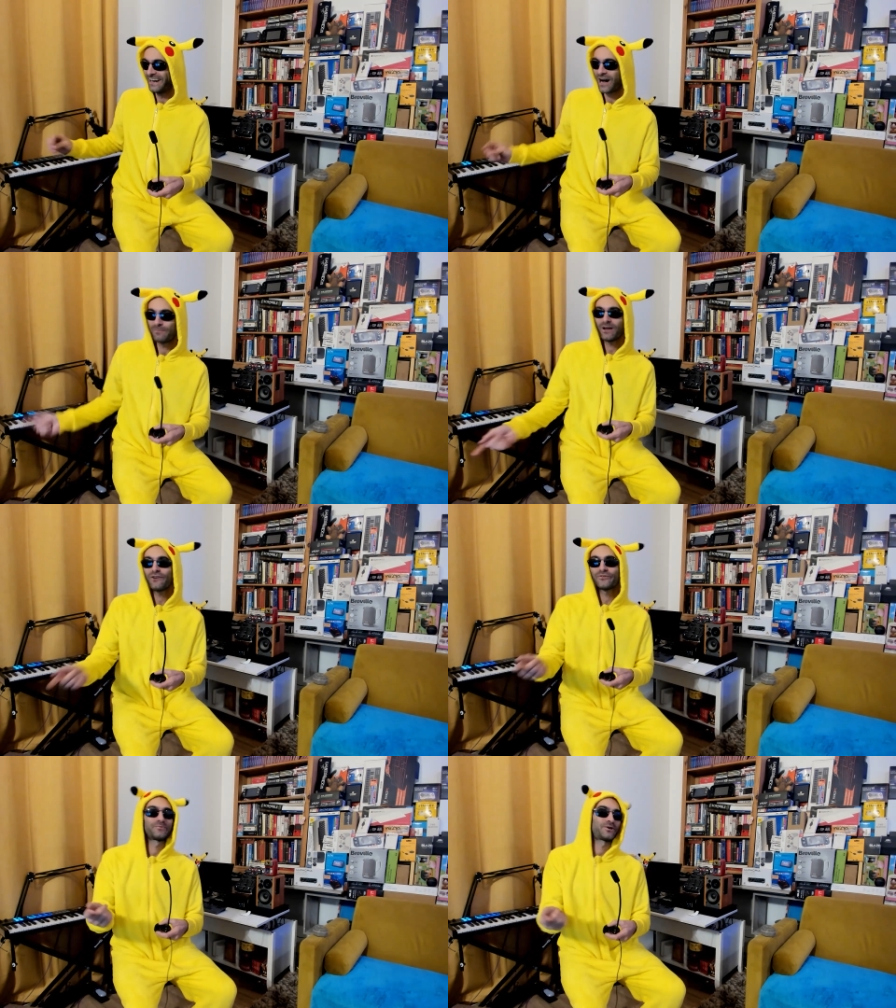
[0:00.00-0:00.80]
I'm
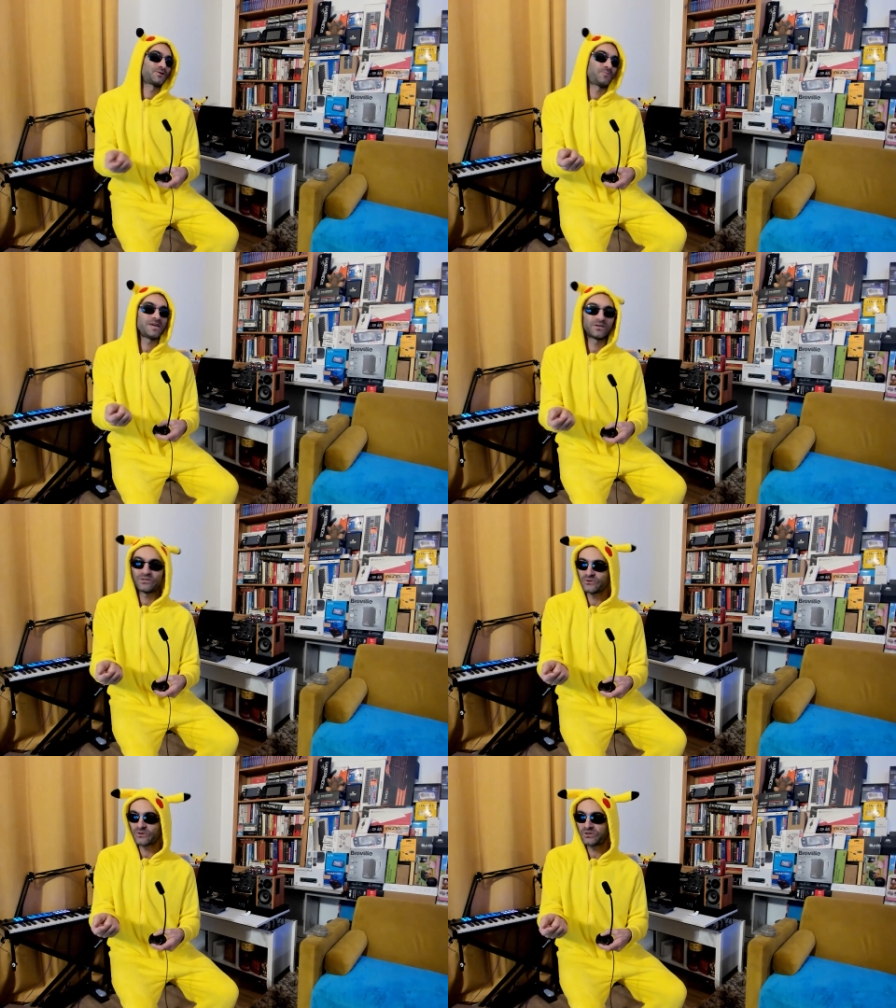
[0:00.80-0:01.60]
laughing because
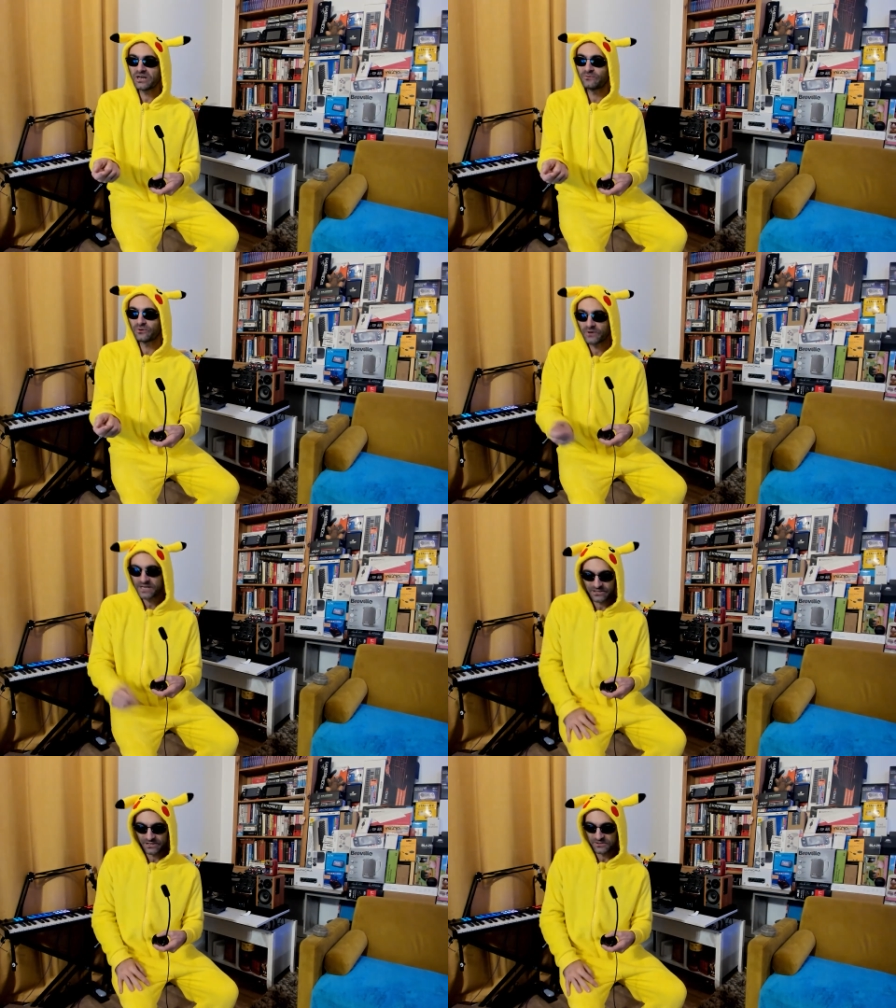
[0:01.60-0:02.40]
Pikachus are cheerful
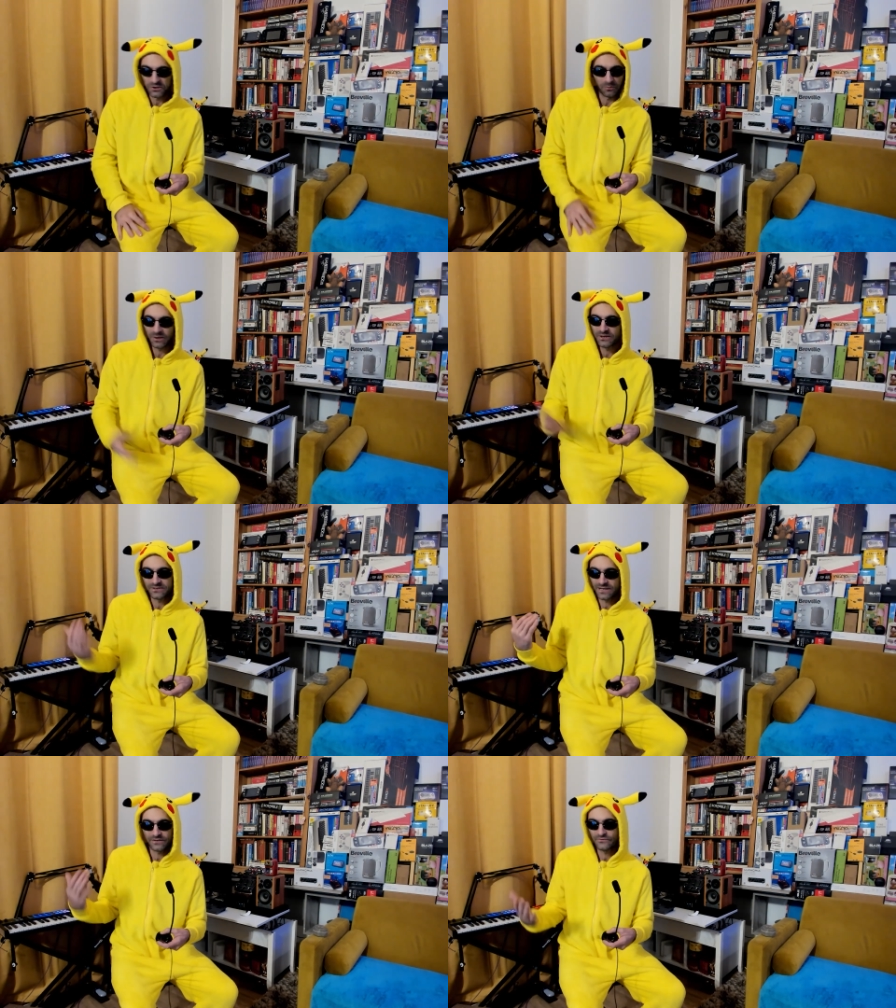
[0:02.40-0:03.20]
creatures, not
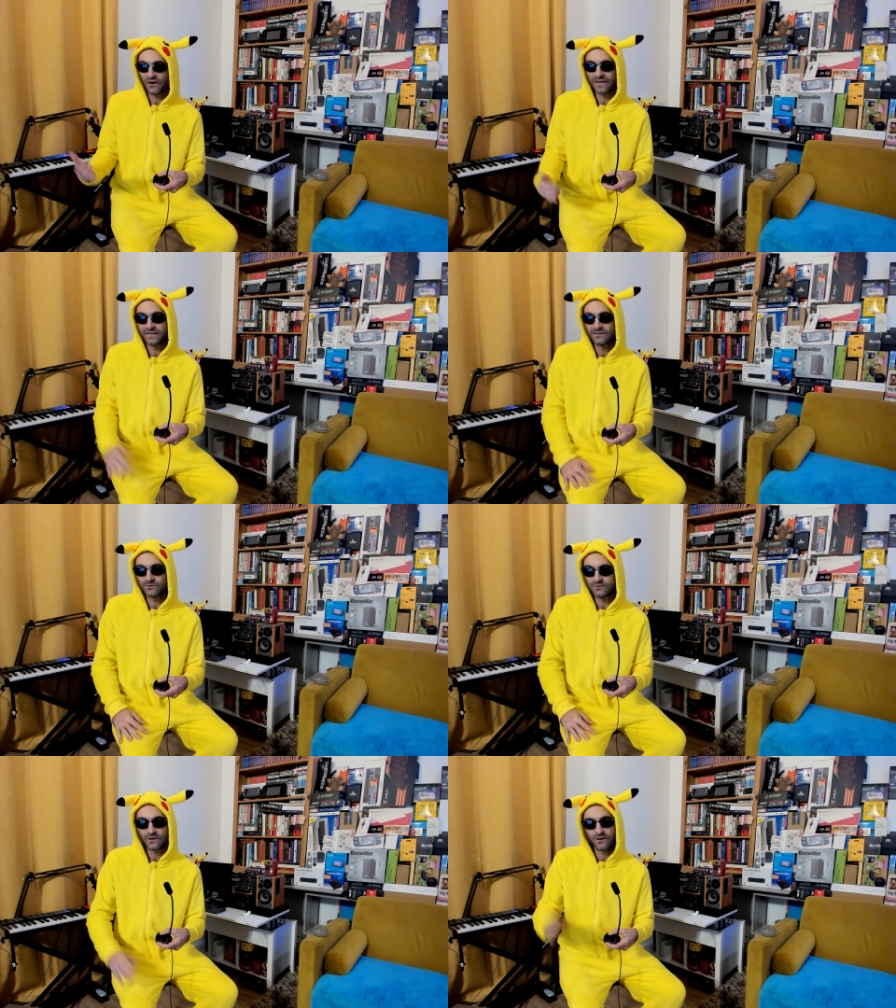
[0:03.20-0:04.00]
because it's funny. And
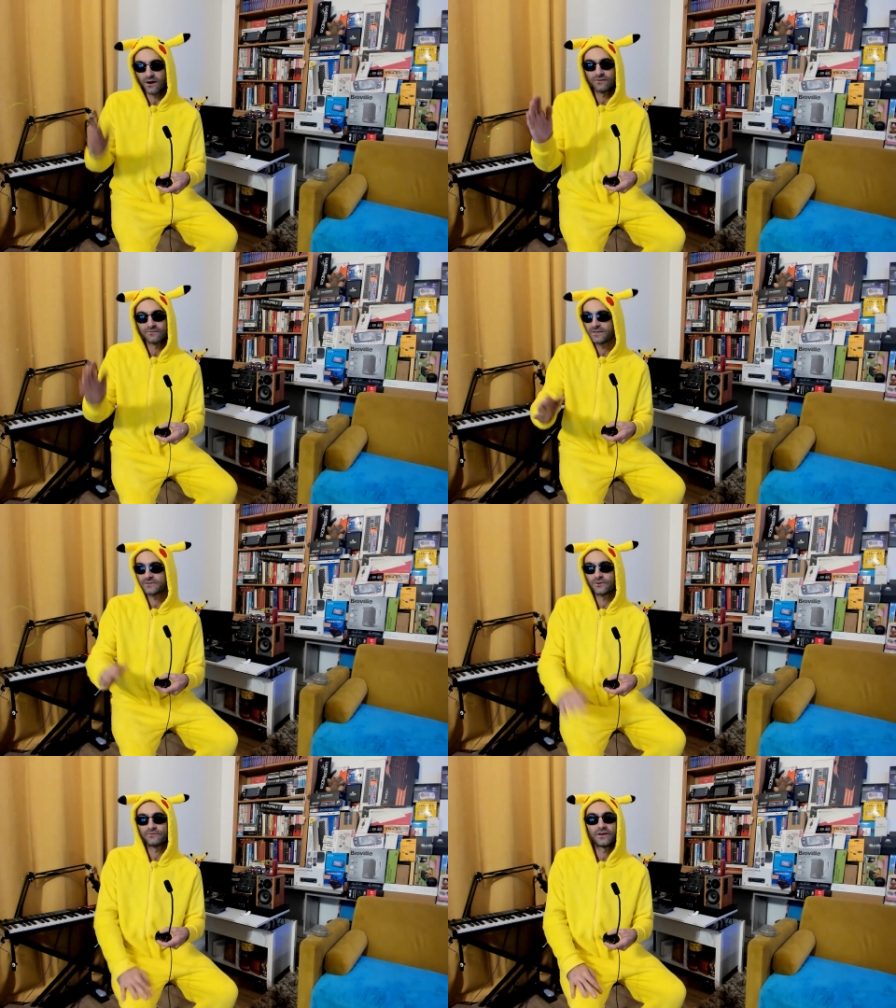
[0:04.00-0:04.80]
oh, don't laugh.
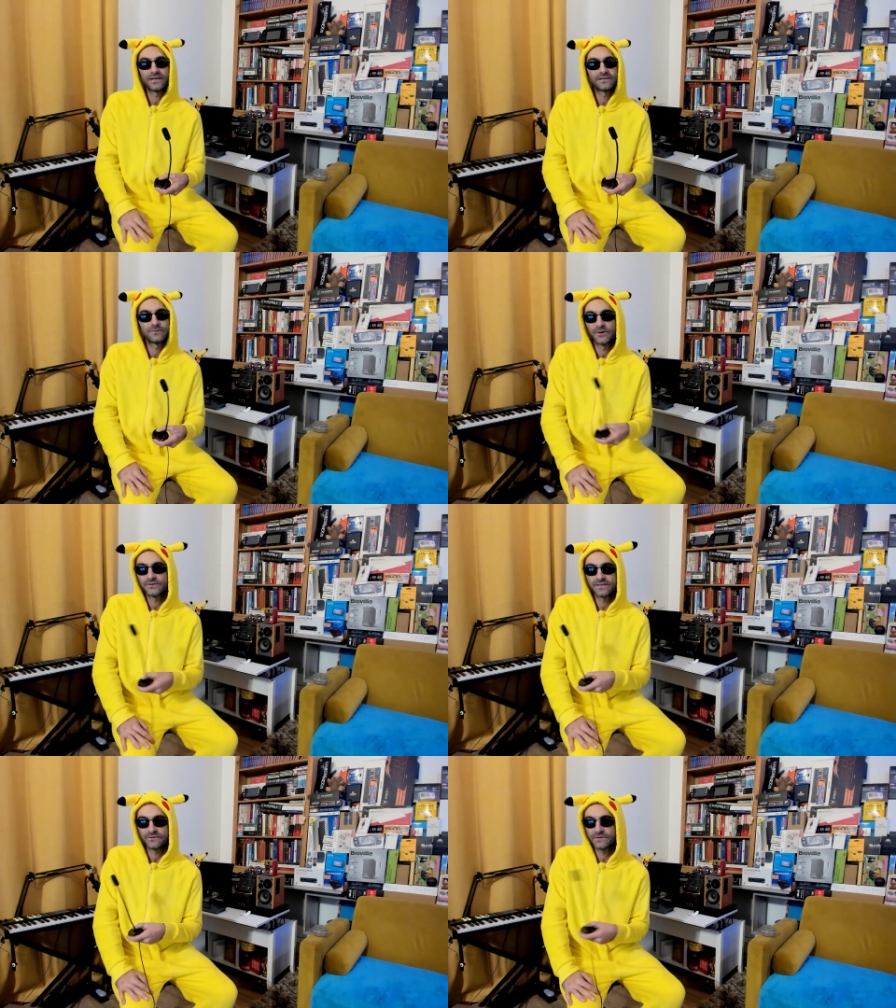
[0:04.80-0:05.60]
It's not funny. It's the
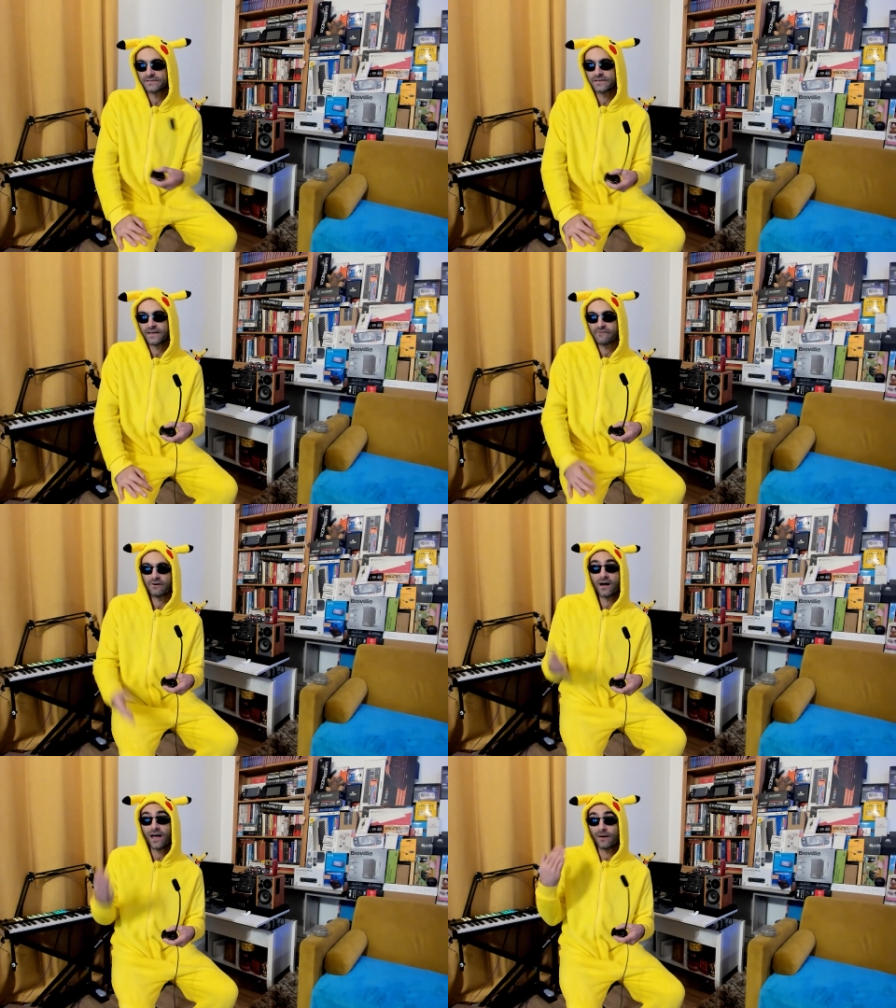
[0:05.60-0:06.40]
most serious thing ever.
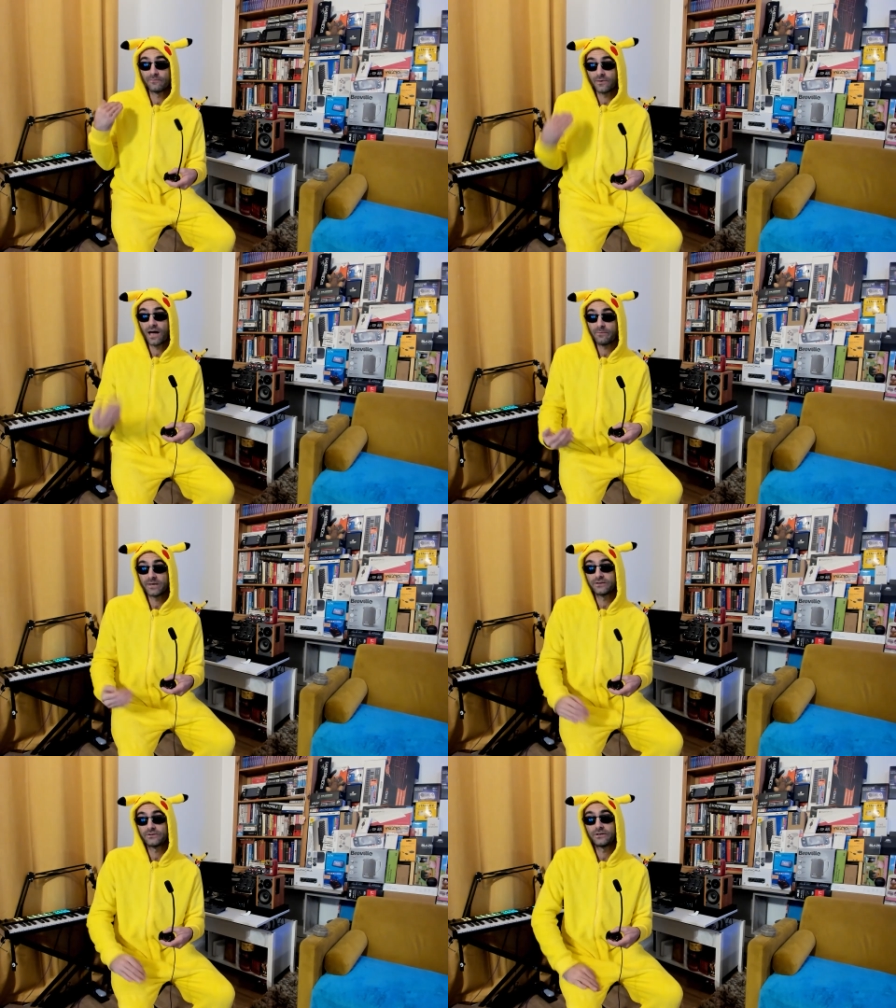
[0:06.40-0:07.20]
I am a
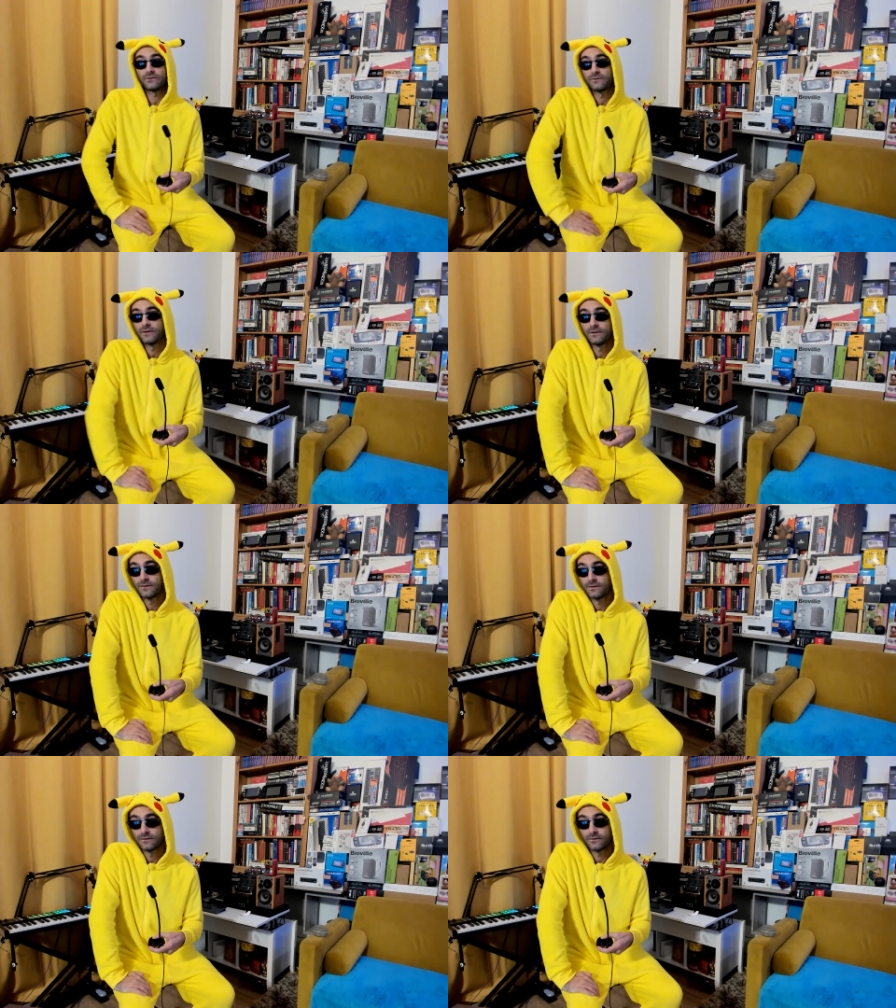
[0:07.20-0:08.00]
Pikachu.
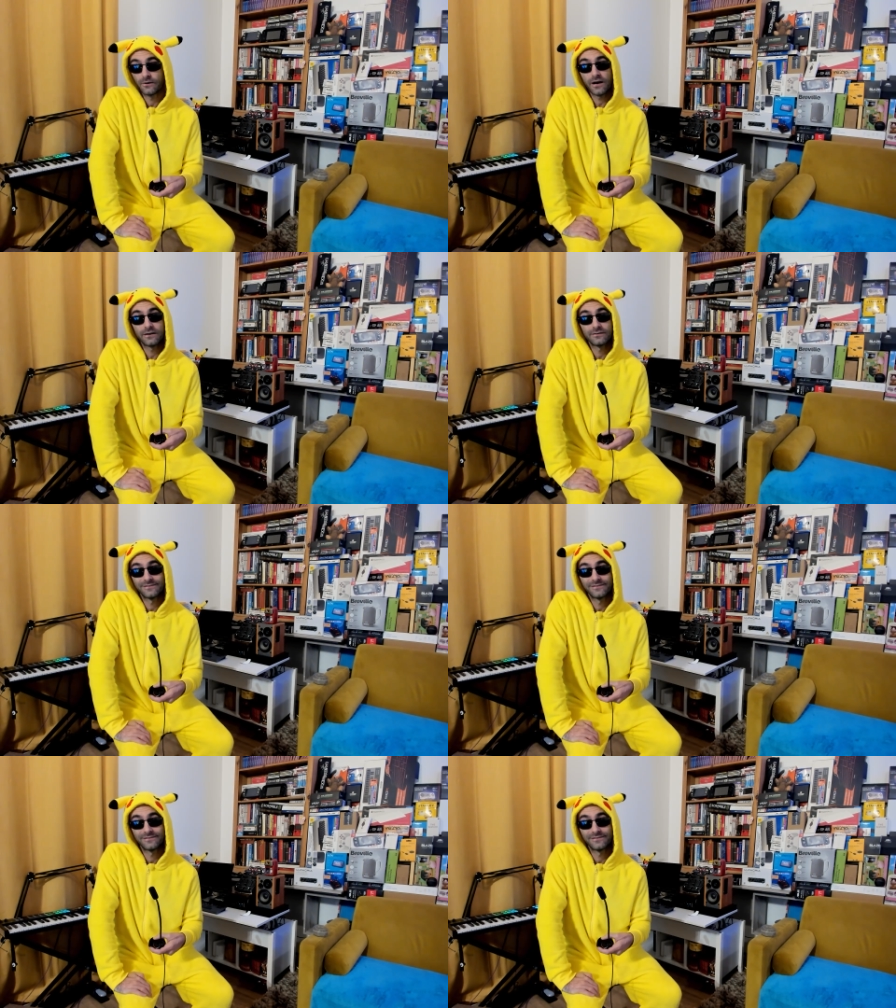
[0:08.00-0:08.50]
All right.